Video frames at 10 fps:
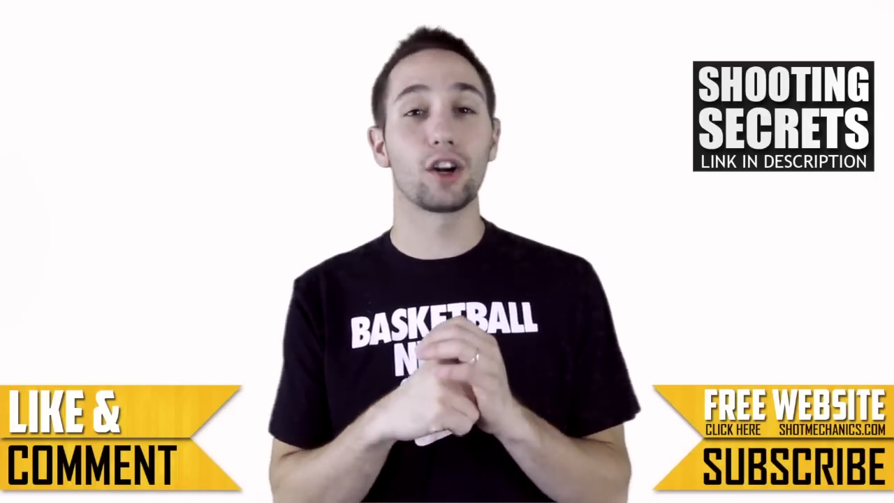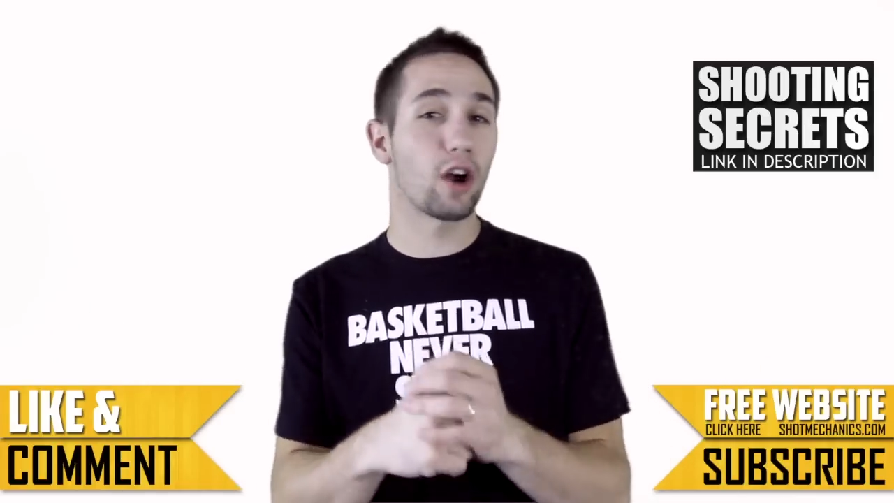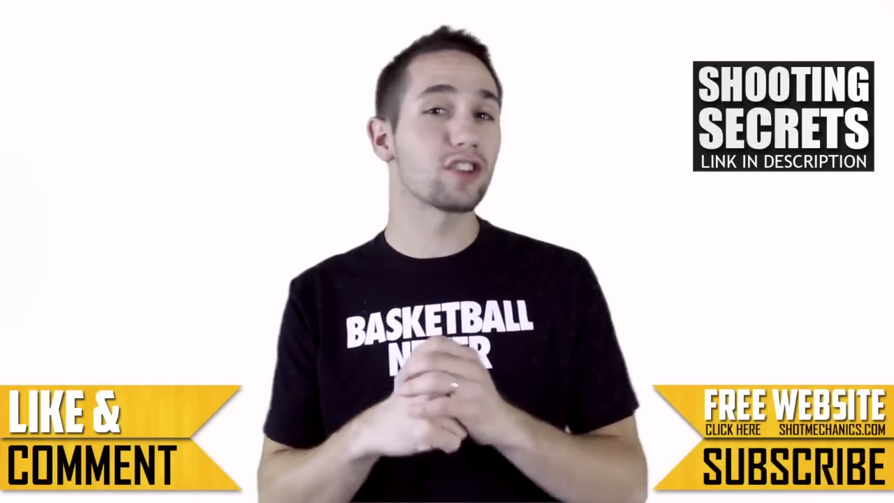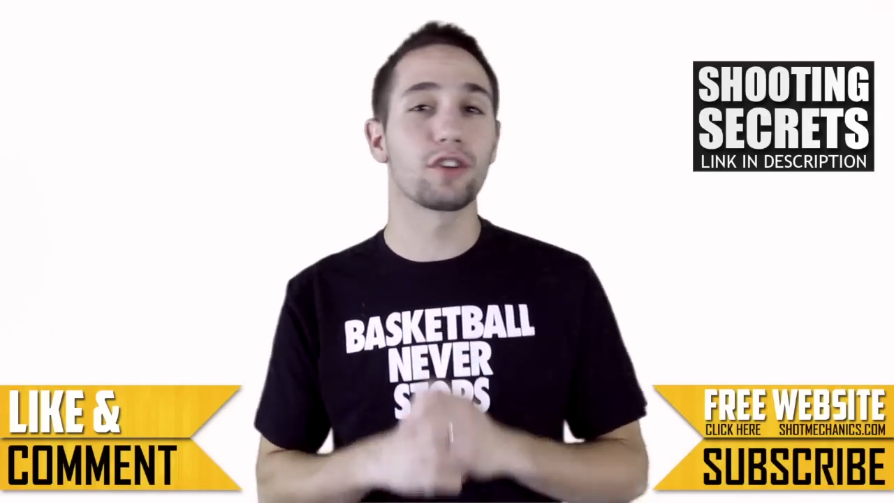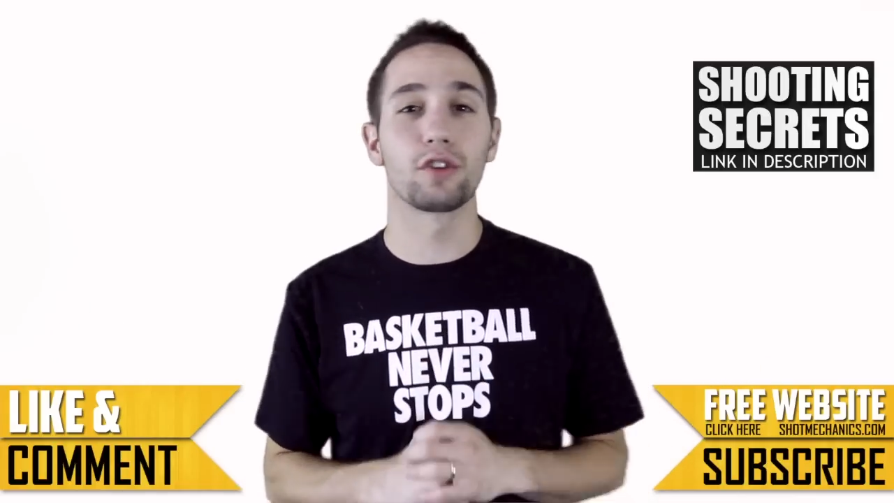
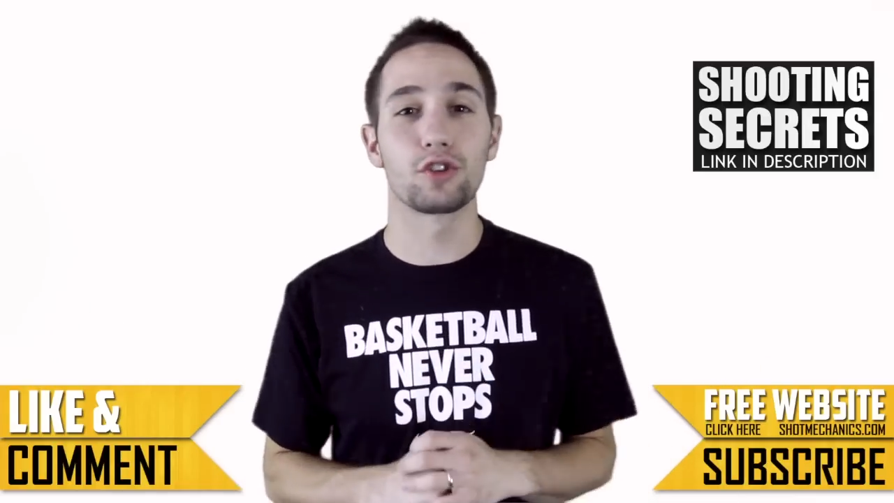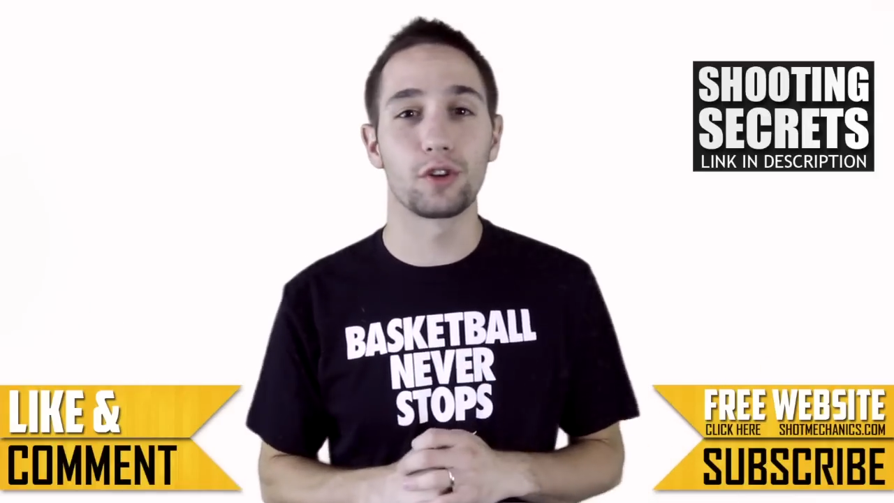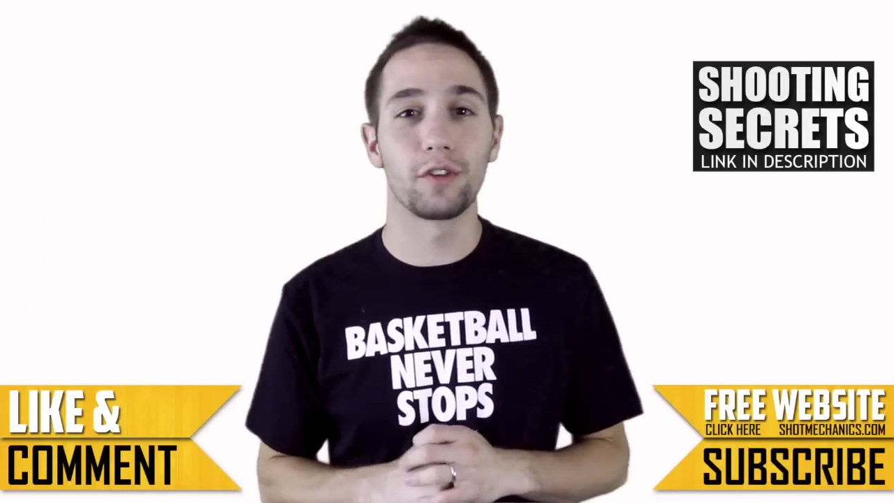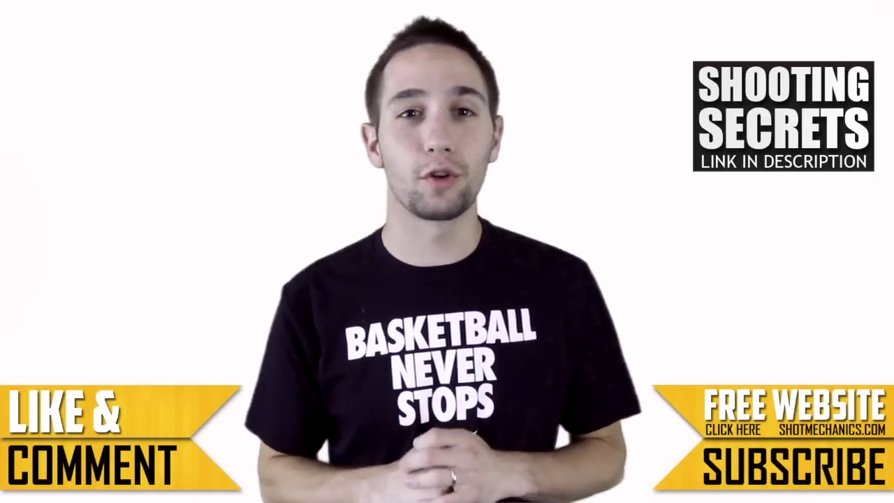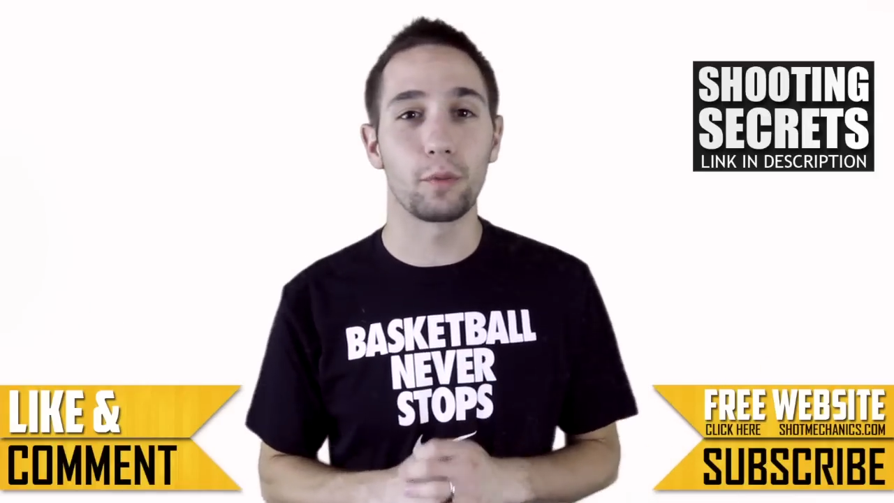crossover
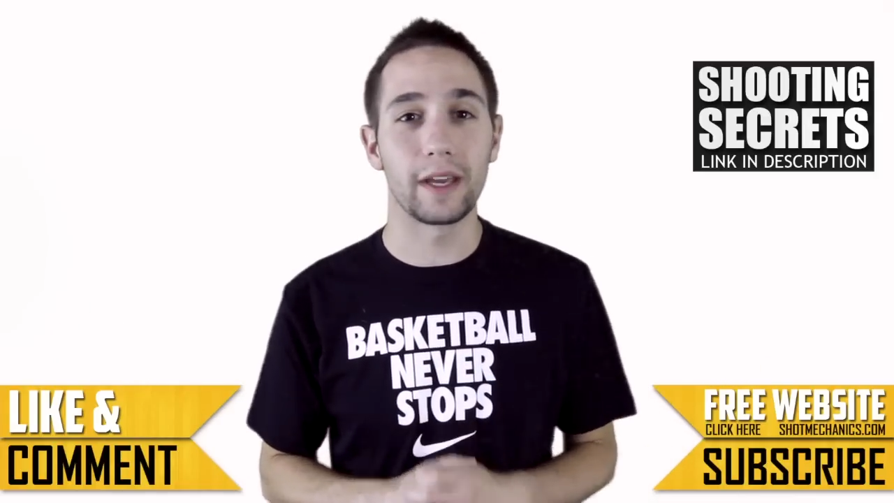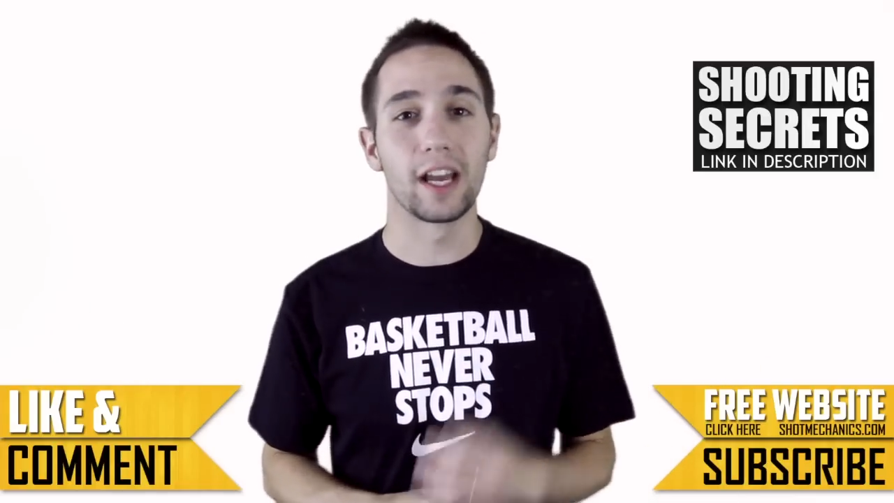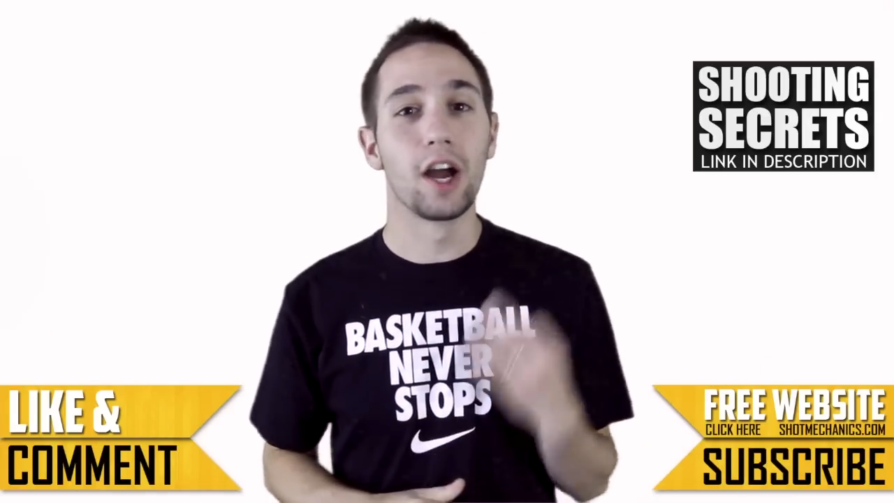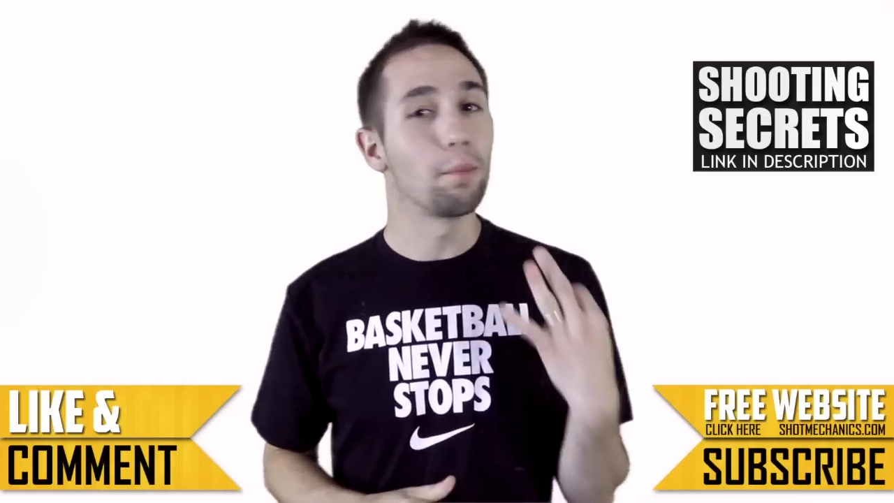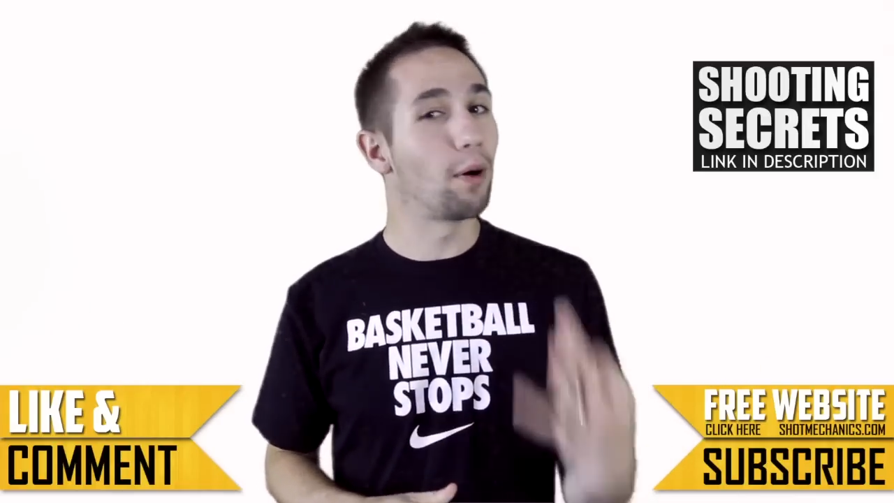drill of the
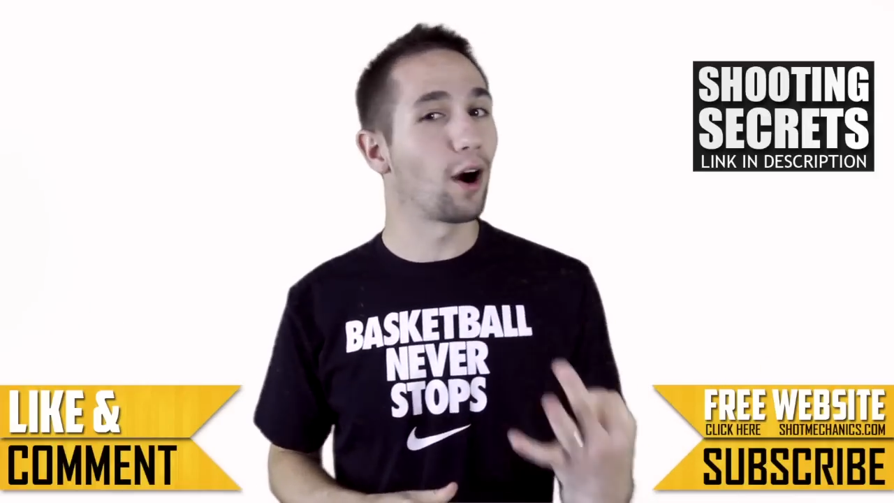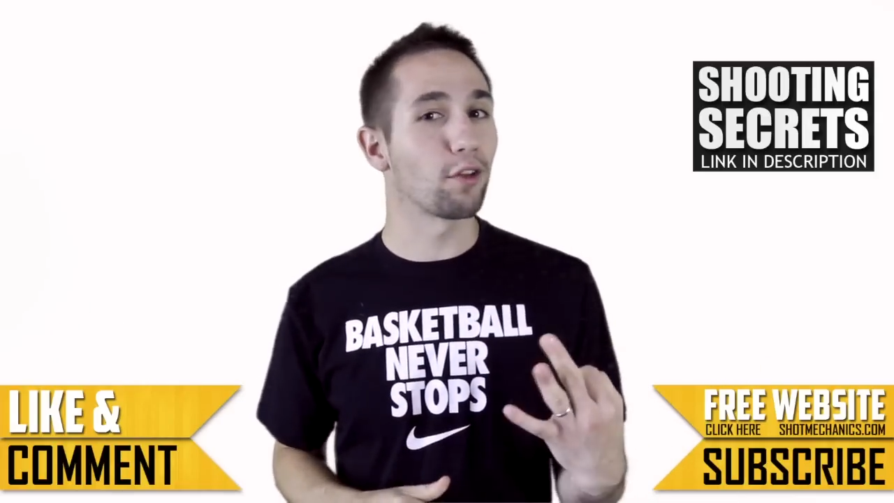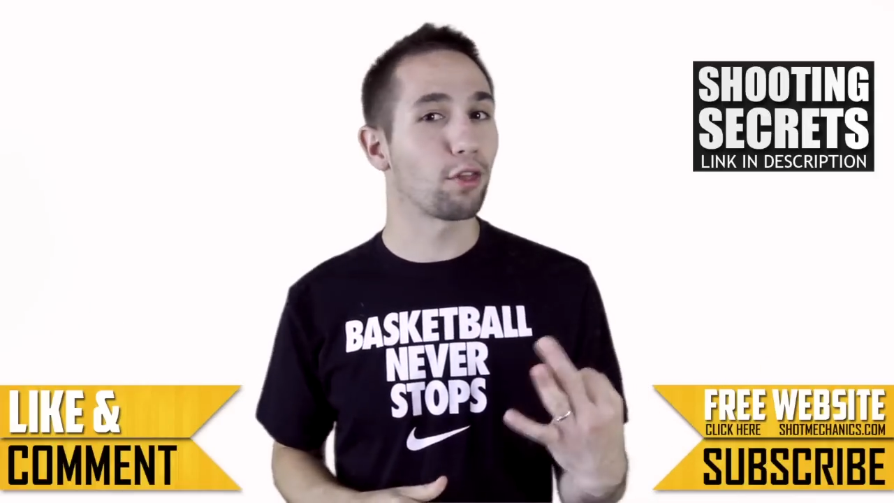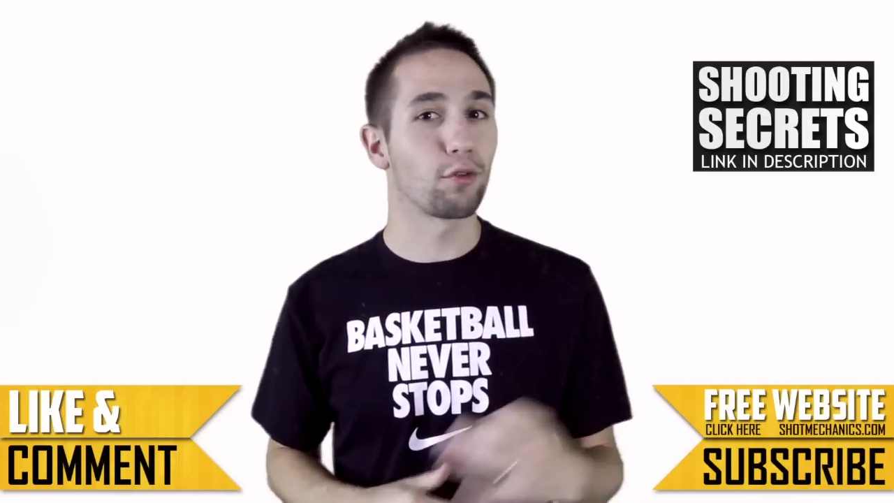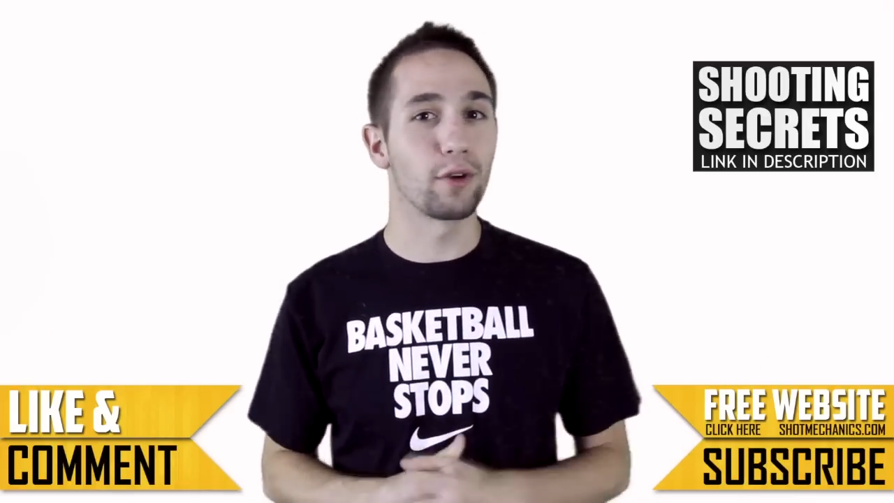week,
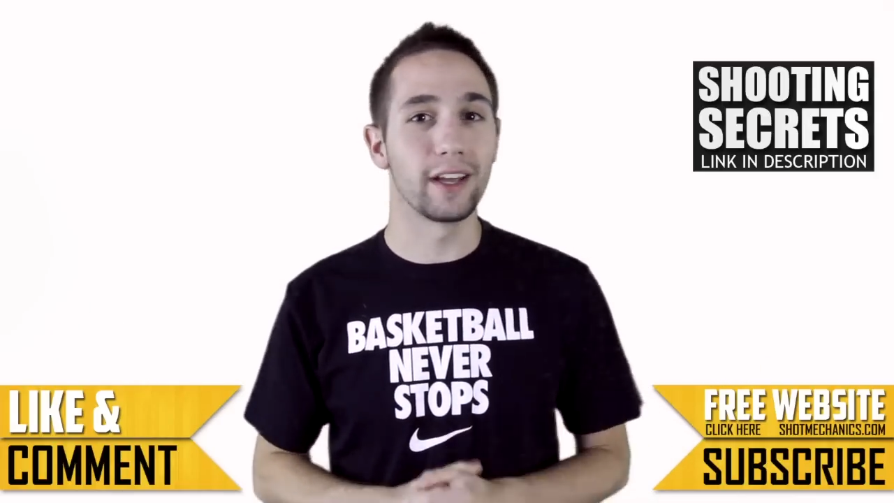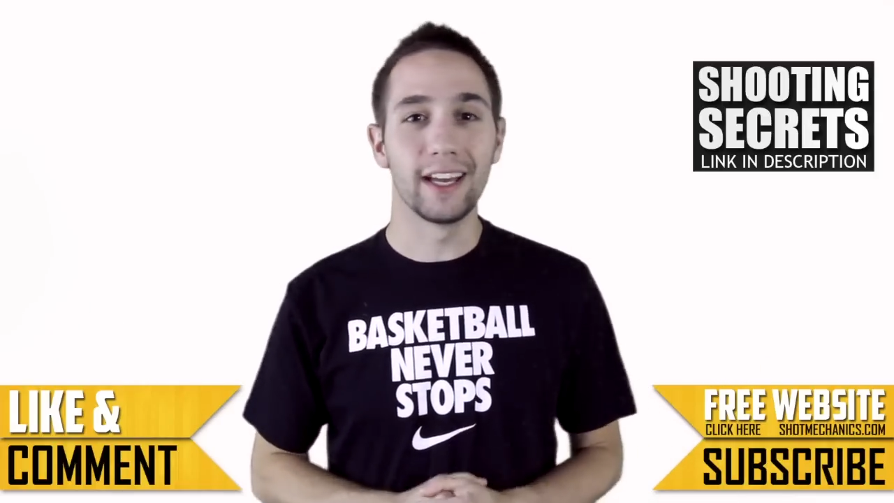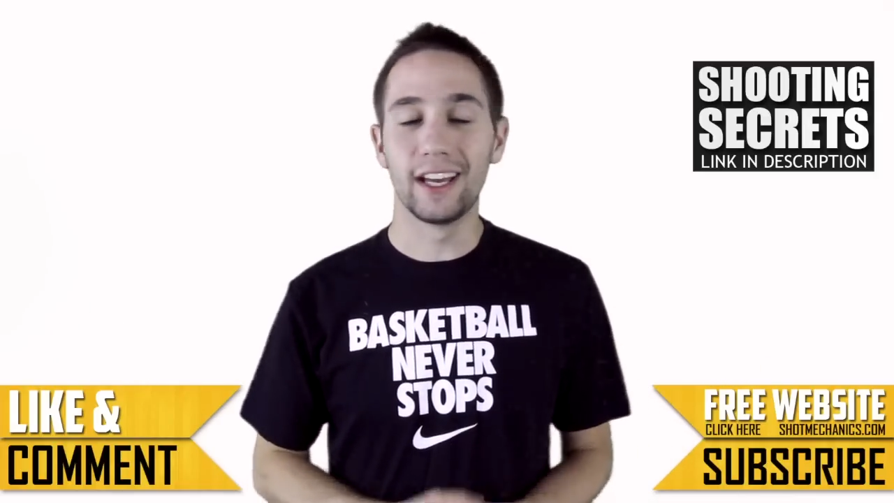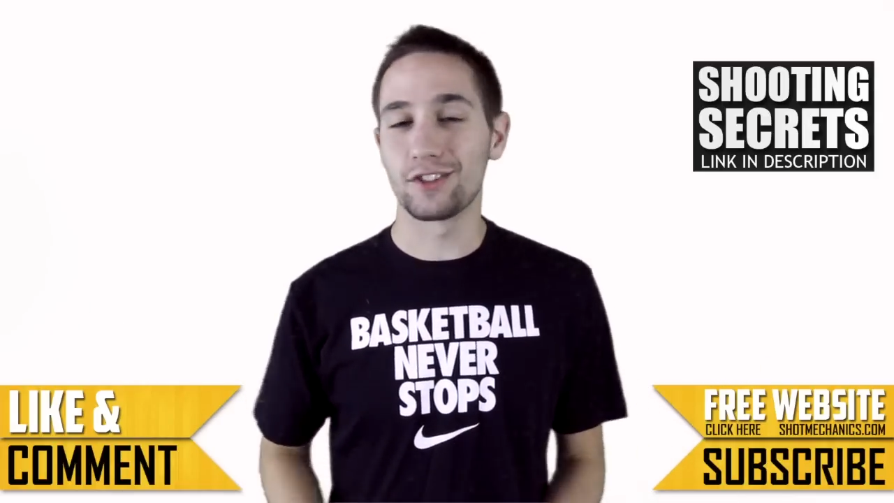part three.